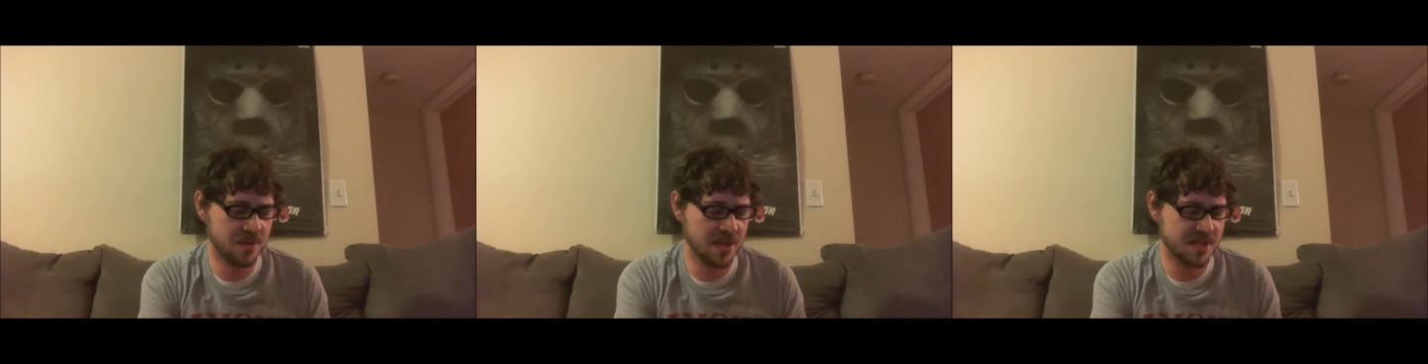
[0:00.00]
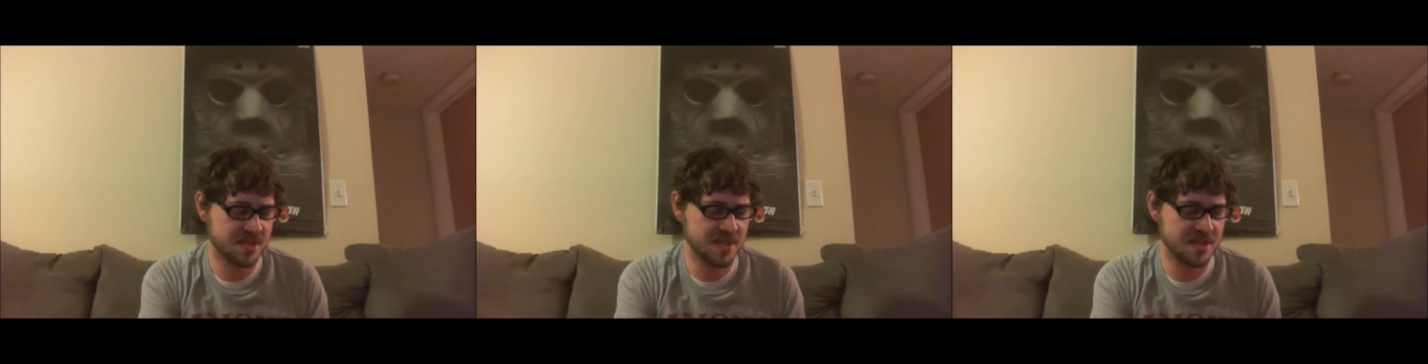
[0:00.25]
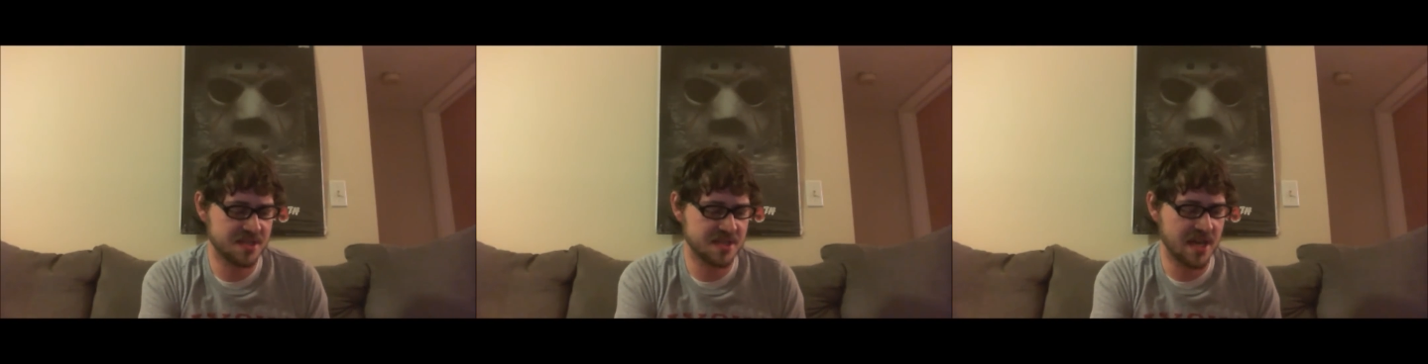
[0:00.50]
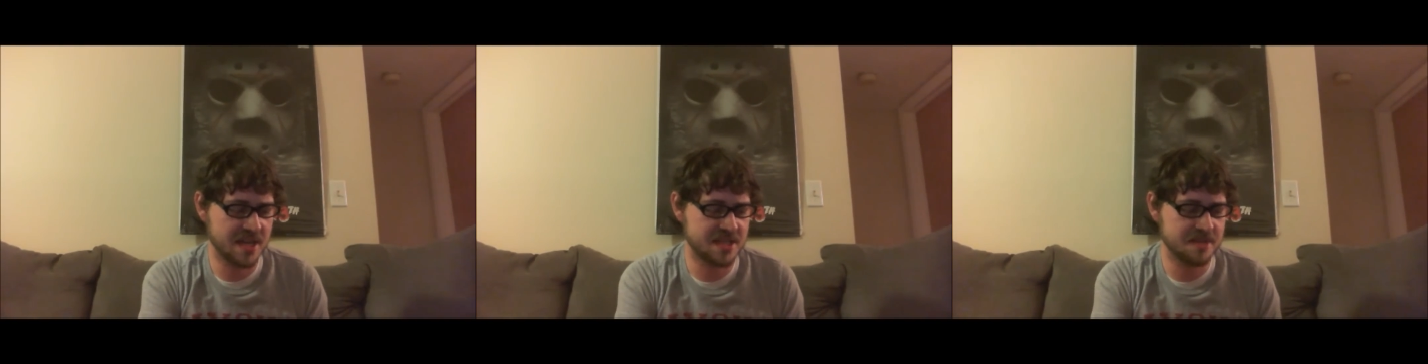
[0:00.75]
unless they
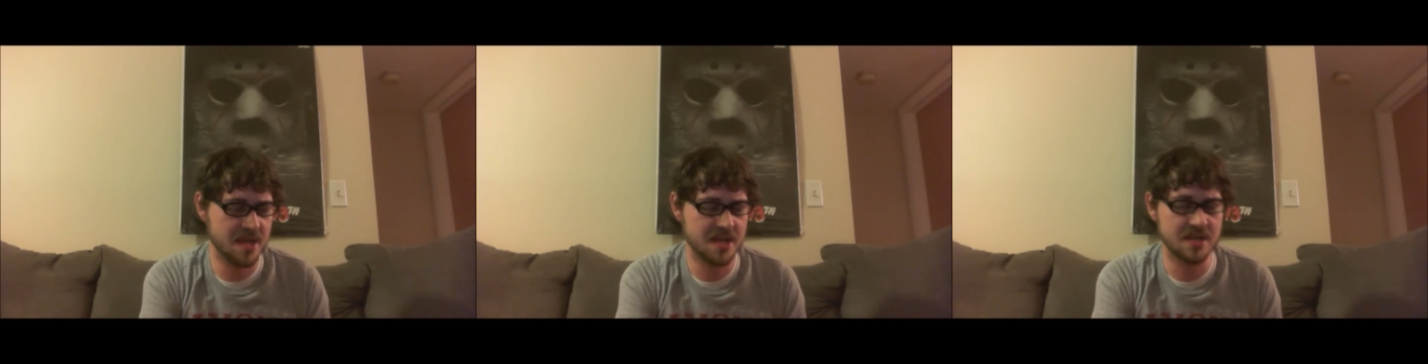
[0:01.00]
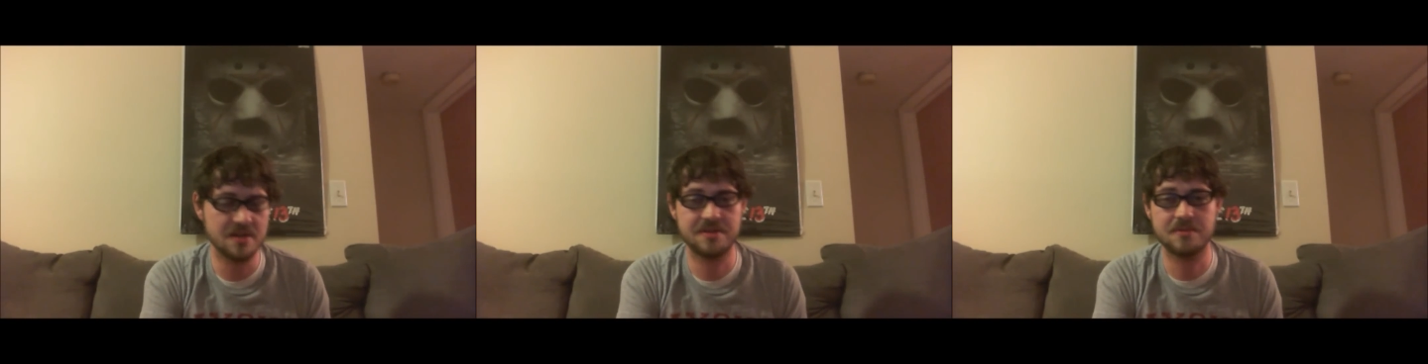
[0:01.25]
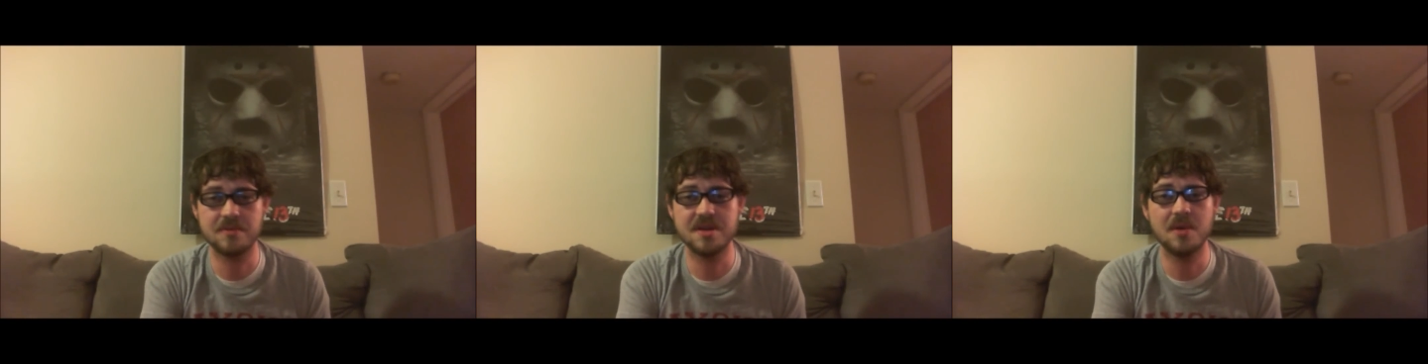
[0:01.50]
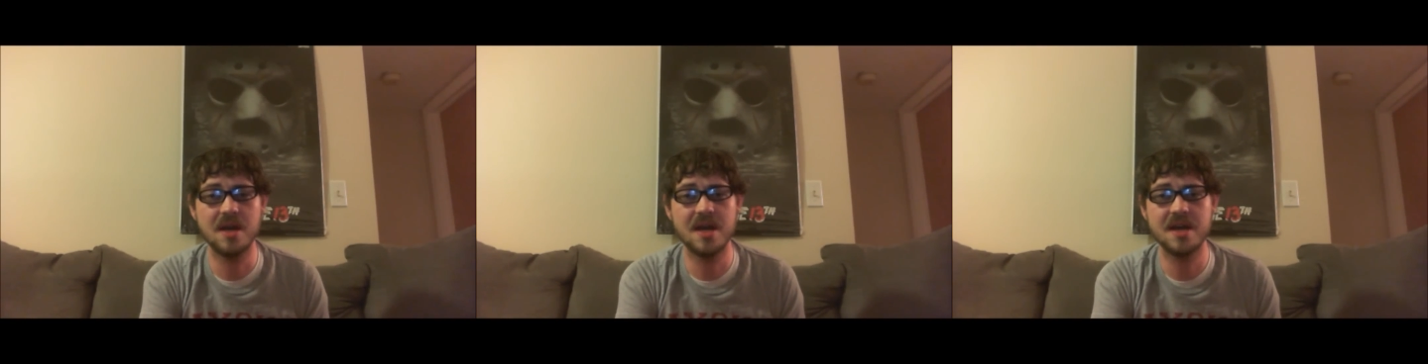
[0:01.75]
decide to make it a
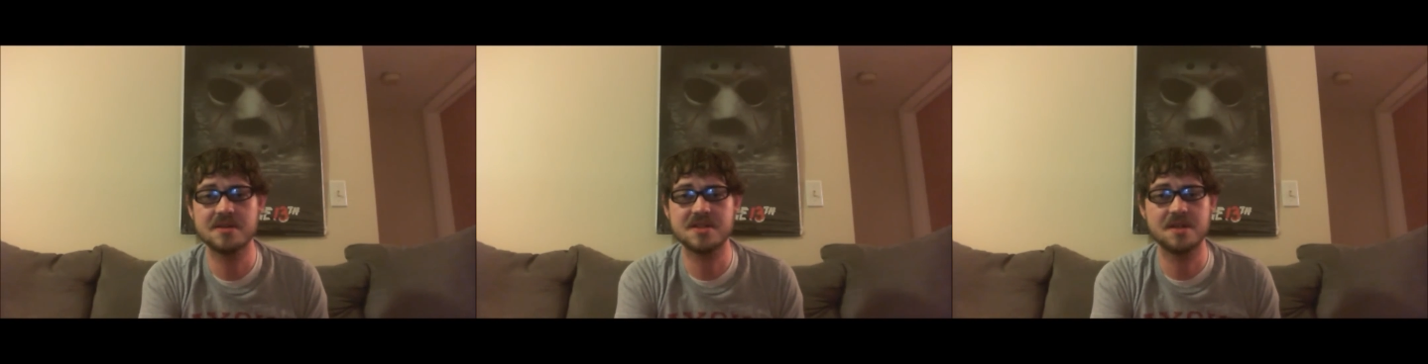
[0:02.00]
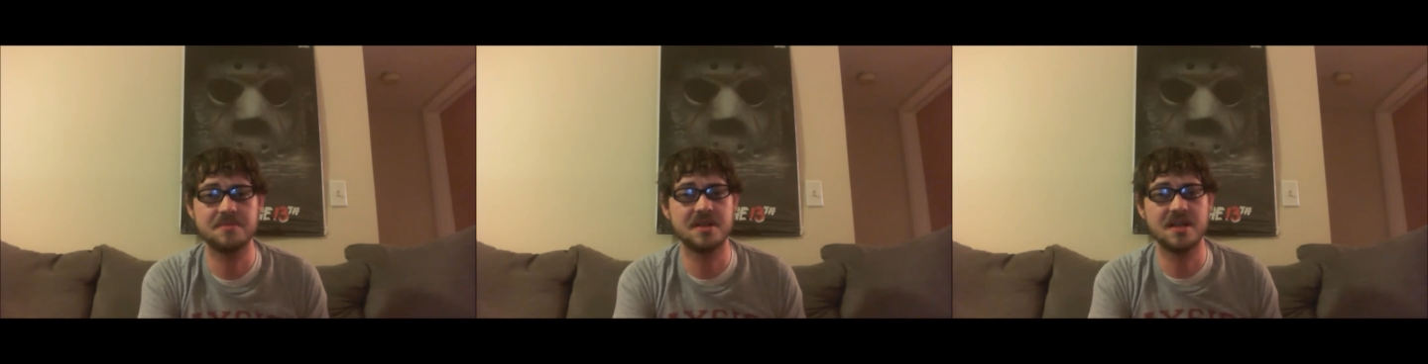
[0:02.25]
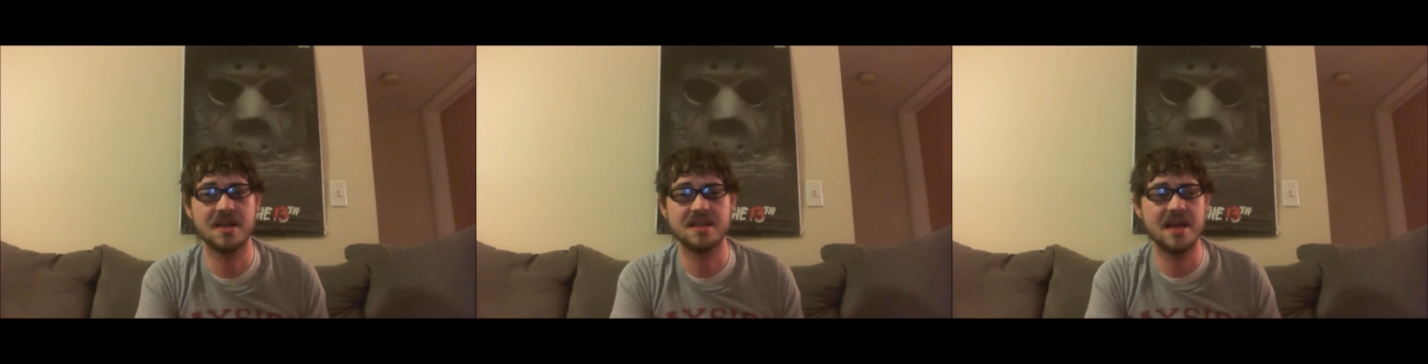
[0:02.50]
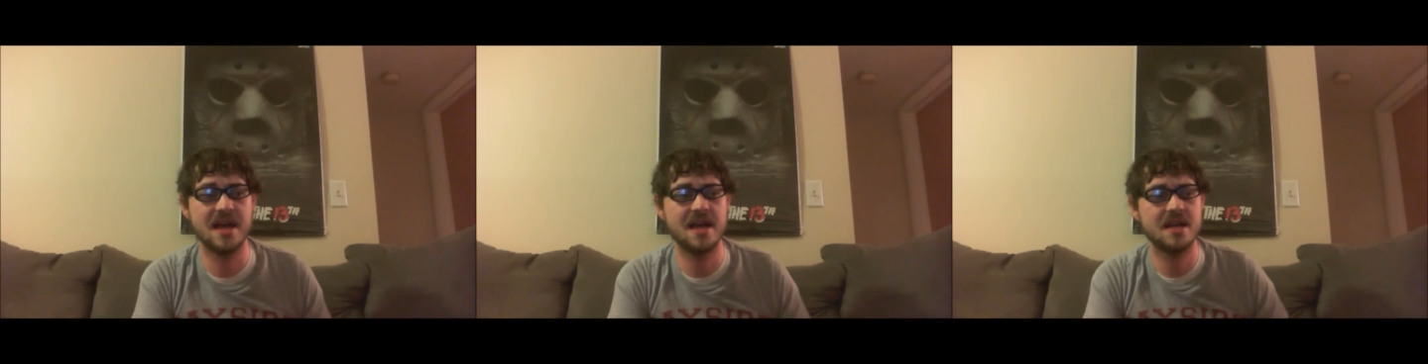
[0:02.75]
three-way or something like
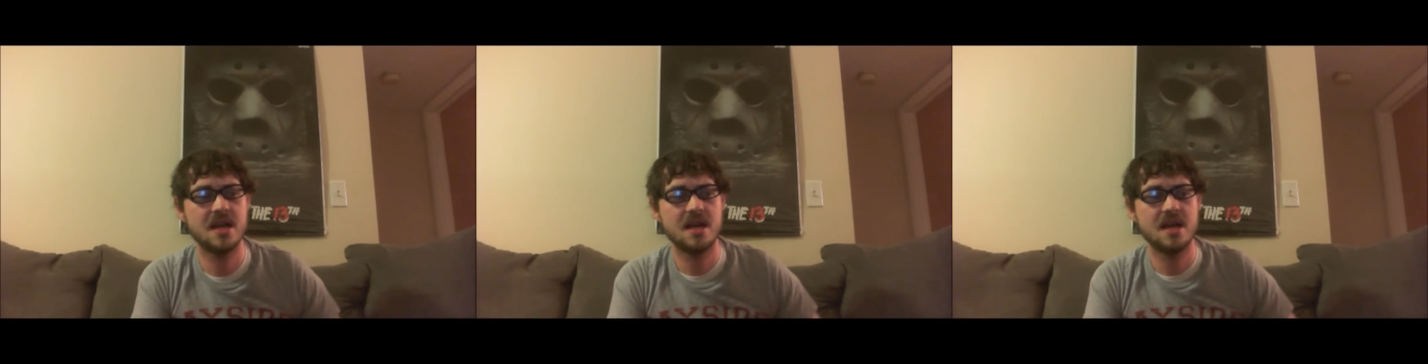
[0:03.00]
that,